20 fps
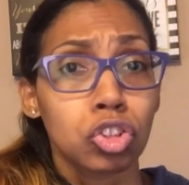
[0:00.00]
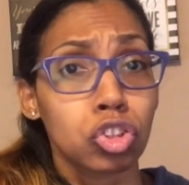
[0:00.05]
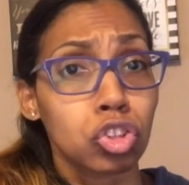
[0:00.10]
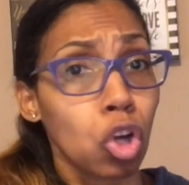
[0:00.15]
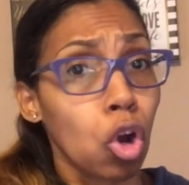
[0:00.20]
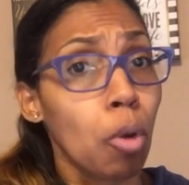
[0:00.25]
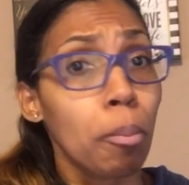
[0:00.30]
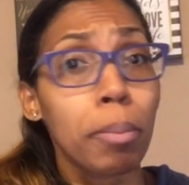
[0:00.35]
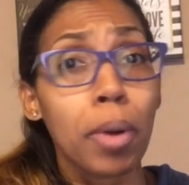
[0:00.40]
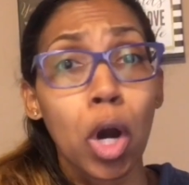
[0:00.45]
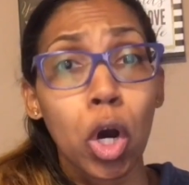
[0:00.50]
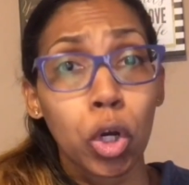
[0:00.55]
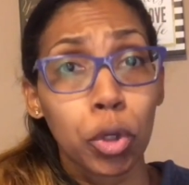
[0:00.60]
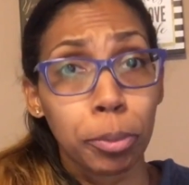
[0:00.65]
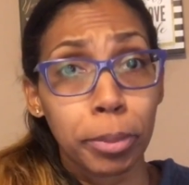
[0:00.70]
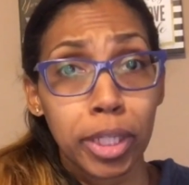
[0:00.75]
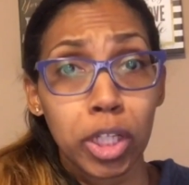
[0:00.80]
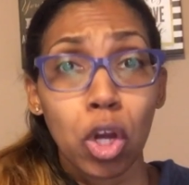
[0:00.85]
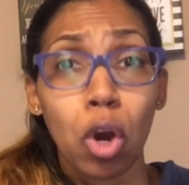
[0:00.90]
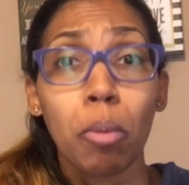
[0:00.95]
don't
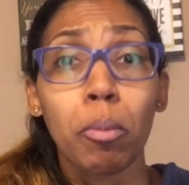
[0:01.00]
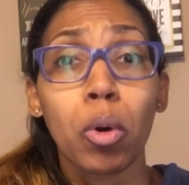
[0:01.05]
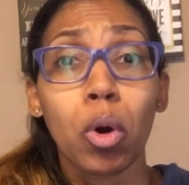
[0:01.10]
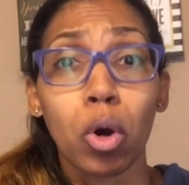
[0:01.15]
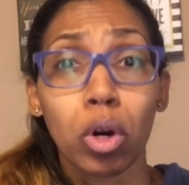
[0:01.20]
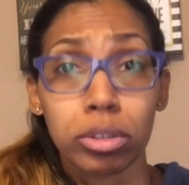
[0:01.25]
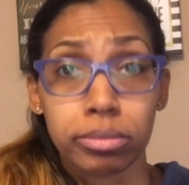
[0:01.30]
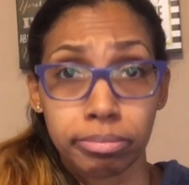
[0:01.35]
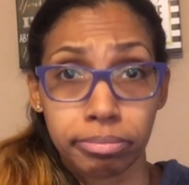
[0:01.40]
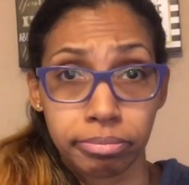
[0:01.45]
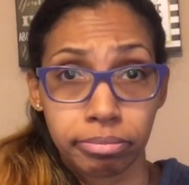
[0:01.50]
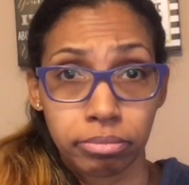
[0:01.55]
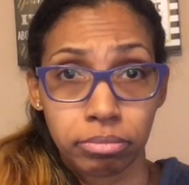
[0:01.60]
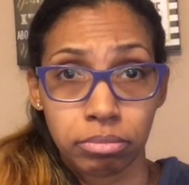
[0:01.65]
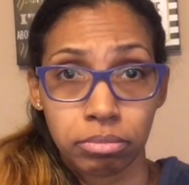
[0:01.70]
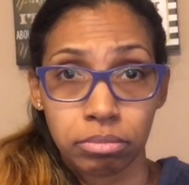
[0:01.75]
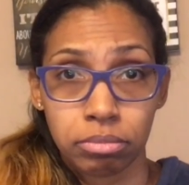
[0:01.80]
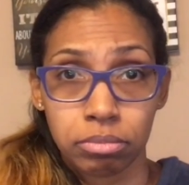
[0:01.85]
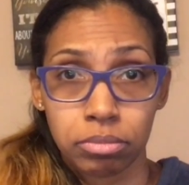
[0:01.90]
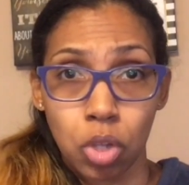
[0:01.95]
poke me no more.
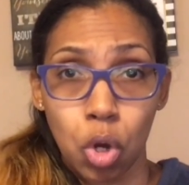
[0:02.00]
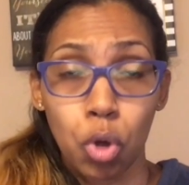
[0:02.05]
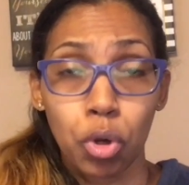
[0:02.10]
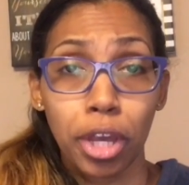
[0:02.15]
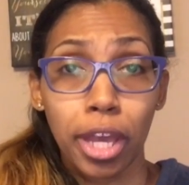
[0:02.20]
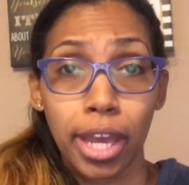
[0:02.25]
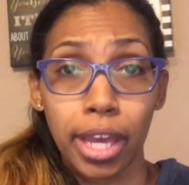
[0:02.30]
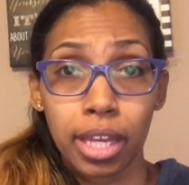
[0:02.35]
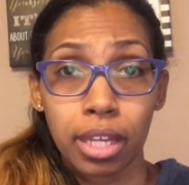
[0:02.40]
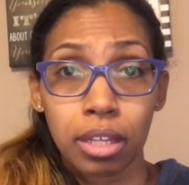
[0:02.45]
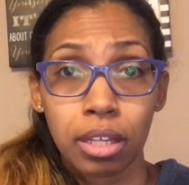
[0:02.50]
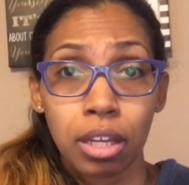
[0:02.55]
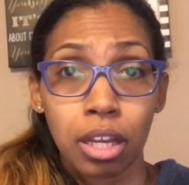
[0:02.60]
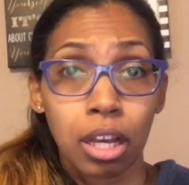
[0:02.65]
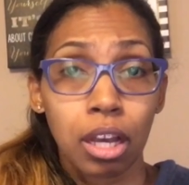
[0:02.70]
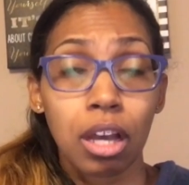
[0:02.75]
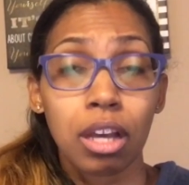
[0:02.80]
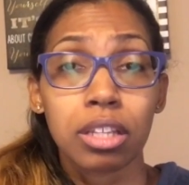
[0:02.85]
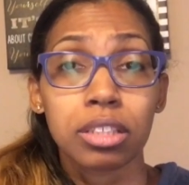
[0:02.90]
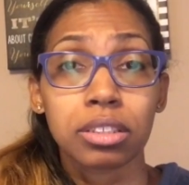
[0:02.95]
Okay?
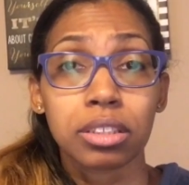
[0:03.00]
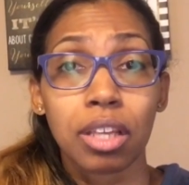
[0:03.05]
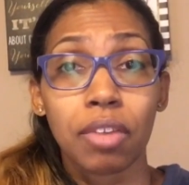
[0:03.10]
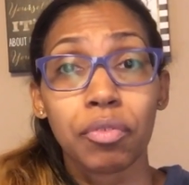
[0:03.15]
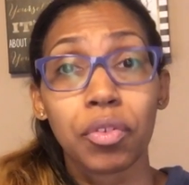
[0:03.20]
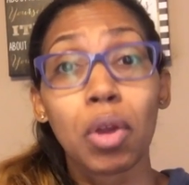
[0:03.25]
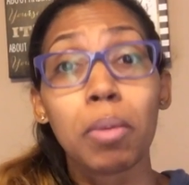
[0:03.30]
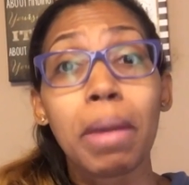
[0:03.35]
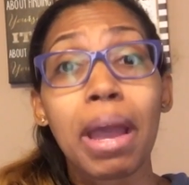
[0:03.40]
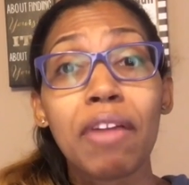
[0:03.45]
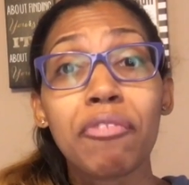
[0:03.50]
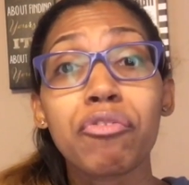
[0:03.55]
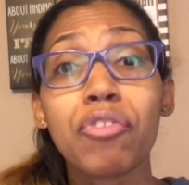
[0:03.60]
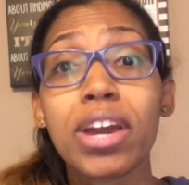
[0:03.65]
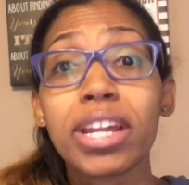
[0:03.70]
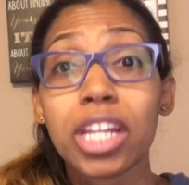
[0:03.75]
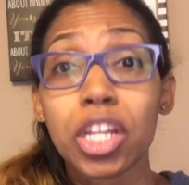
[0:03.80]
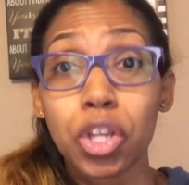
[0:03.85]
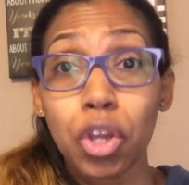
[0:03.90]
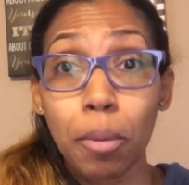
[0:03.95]
Because if you're my
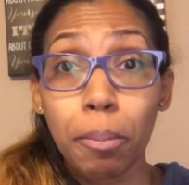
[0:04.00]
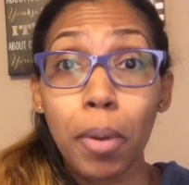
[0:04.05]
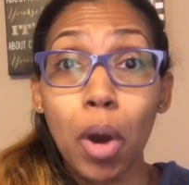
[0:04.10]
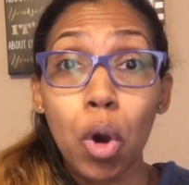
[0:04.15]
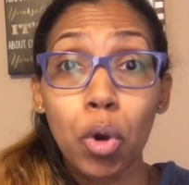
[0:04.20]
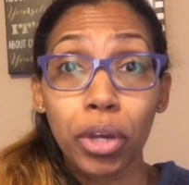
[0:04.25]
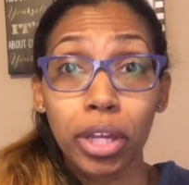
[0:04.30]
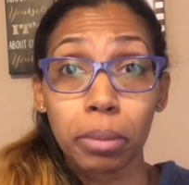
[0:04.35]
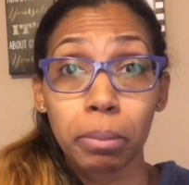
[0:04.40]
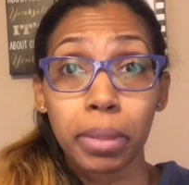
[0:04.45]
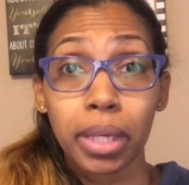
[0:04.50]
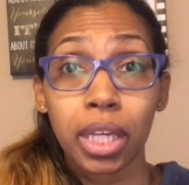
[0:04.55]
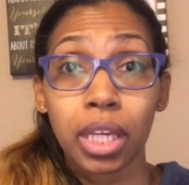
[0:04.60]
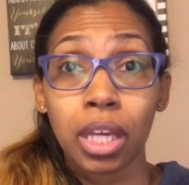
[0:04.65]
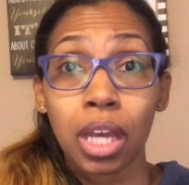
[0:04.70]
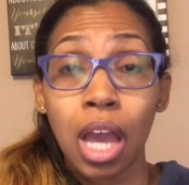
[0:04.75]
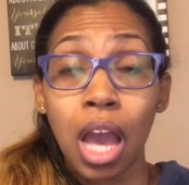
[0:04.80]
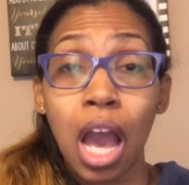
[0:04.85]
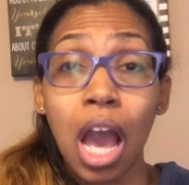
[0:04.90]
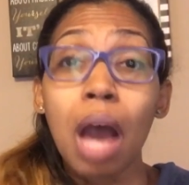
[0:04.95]
friend and you're poking
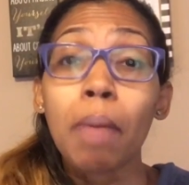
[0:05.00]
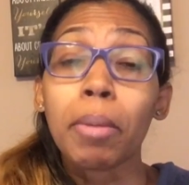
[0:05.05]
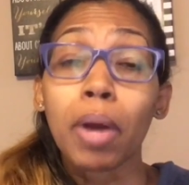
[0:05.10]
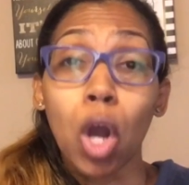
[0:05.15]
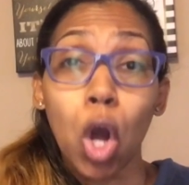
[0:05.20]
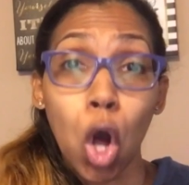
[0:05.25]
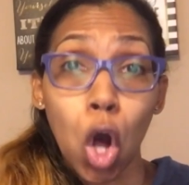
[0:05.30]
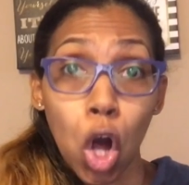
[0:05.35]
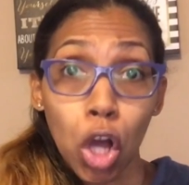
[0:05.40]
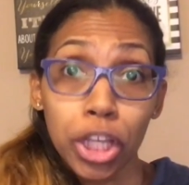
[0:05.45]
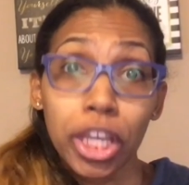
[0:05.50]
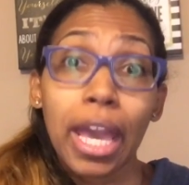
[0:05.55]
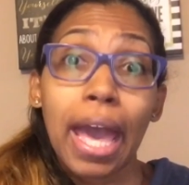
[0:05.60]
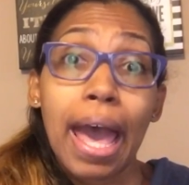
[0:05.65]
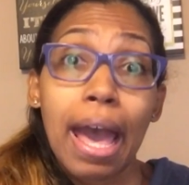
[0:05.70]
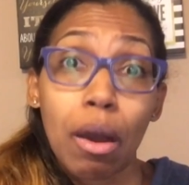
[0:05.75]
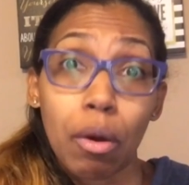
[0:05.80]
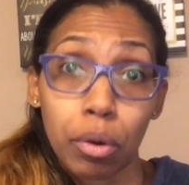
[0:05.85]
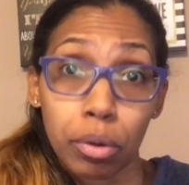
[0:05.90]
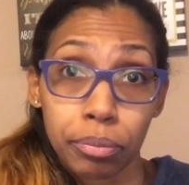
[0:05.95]
me, I'm going to call you
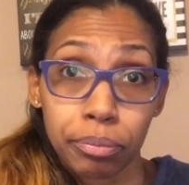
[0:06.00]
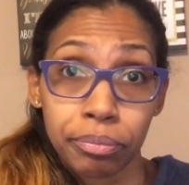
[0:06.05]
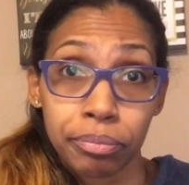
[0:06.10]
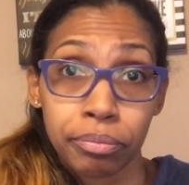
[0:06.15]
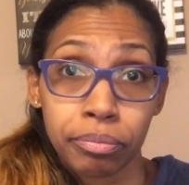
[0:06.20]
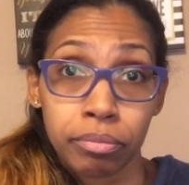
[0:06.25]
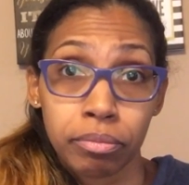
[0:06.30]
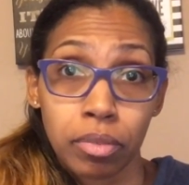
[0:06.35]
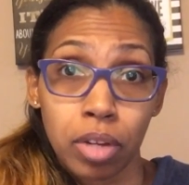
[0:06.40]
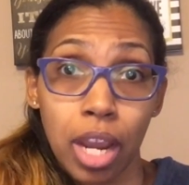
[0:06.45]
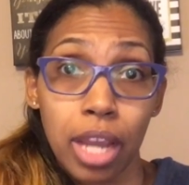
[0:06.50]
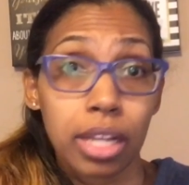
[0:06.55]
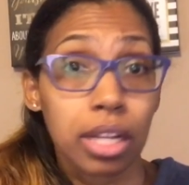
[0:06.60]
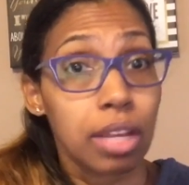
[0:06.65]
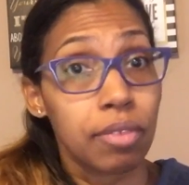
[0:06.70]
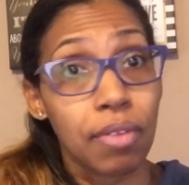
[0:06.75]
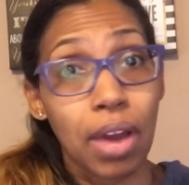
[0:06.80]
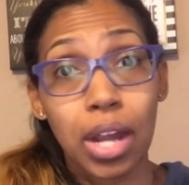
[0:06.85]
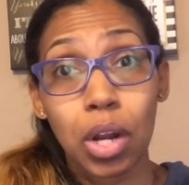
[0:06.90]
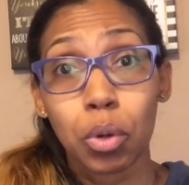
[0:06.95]
out. Right?
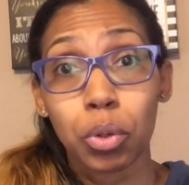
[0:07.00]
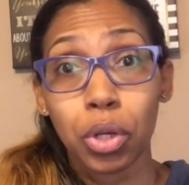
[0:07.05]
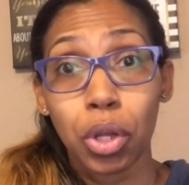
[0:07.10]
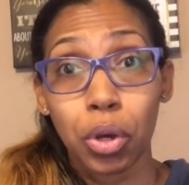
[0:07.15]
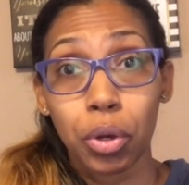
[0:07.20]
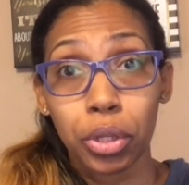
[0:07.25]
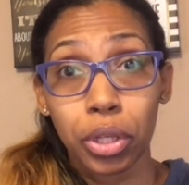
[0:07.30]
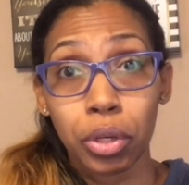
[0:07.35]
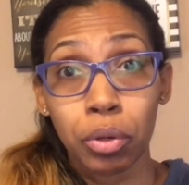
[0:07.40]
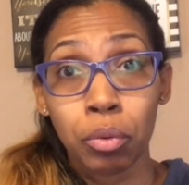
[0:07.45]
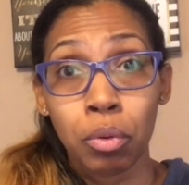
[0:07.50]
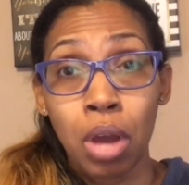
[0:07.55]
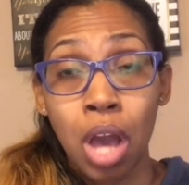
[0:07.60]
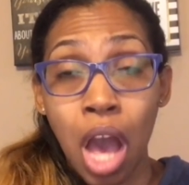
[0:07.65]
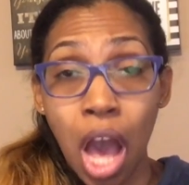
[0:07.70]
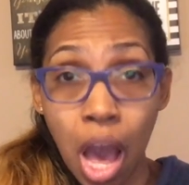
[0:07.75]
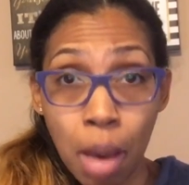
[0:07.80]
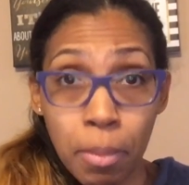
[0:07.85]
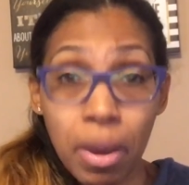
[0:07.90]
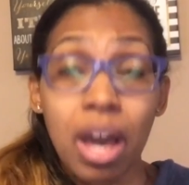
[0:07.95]
If I don't know you,
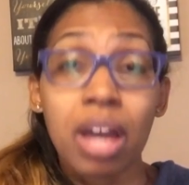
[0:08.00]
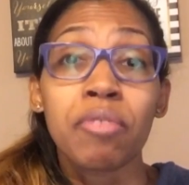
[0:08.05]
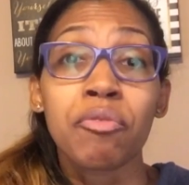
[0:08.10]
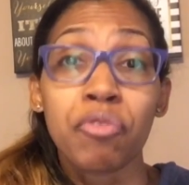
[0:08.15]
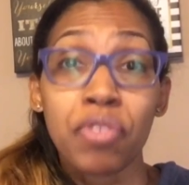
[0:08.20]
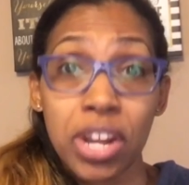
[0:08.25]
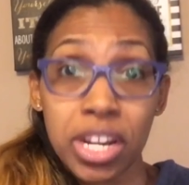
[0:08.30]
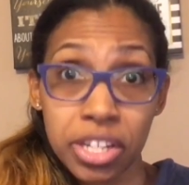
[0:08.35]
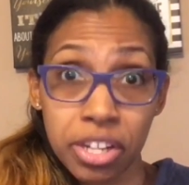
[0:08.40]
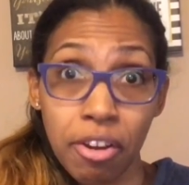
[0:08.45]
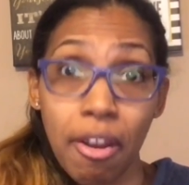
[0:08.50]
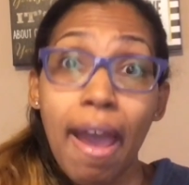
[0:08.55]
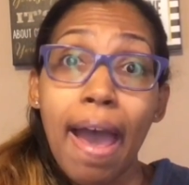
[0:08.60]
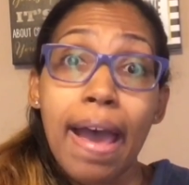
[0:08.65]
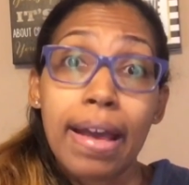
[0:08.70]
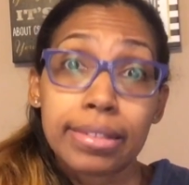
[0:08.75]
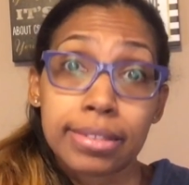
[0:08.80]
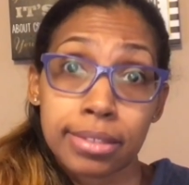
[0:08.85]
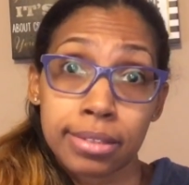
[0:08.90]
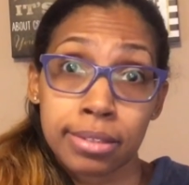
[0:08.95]
I'm going to unfriend your
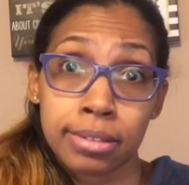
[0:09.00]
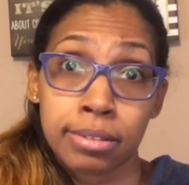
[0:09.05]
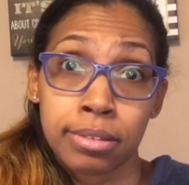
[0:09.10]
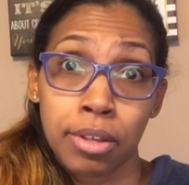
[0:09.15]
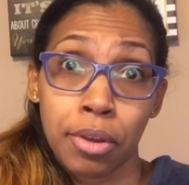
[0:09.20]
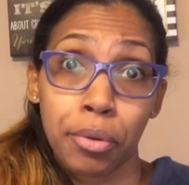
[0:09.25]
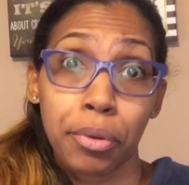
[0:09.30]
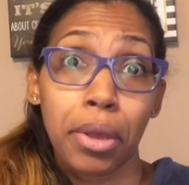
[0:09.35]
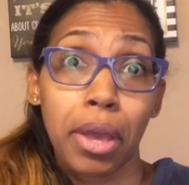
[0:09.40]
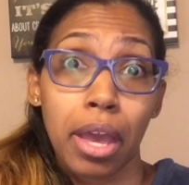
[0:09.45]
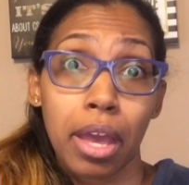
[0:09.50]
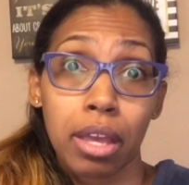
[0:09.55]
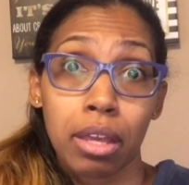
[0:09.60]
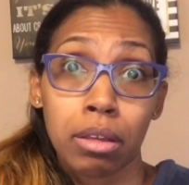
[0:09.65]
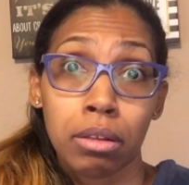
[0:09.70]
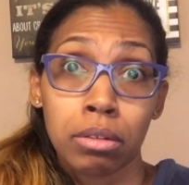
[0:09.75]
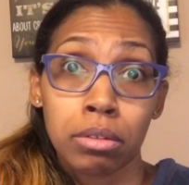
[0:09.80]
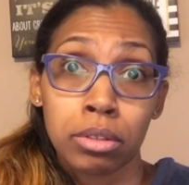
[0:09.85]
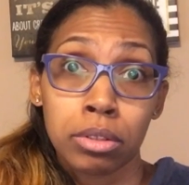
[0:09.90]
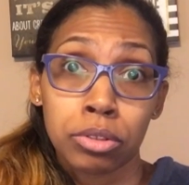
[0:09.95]
ass.
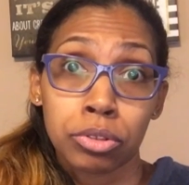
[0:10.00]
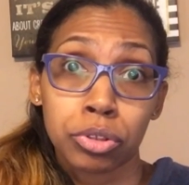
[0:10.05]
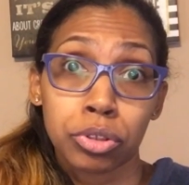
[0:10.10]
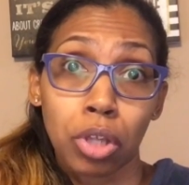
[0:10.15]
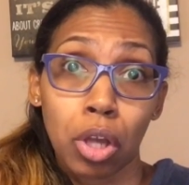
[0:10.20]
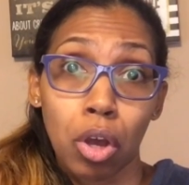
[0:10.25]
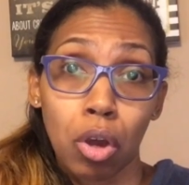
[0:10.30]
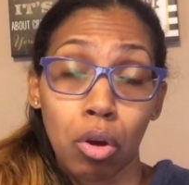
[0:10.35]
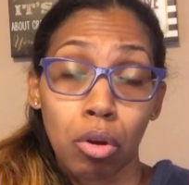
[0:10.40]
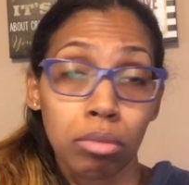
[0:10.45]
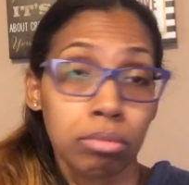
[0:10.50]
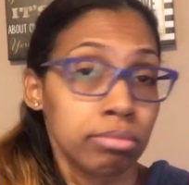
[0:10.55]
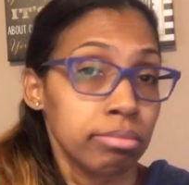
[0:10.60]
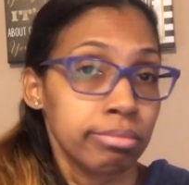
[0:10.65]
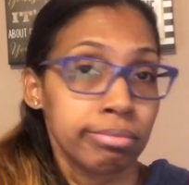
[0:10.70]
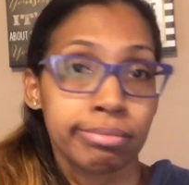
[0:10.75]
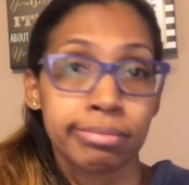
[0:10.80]
Okay? So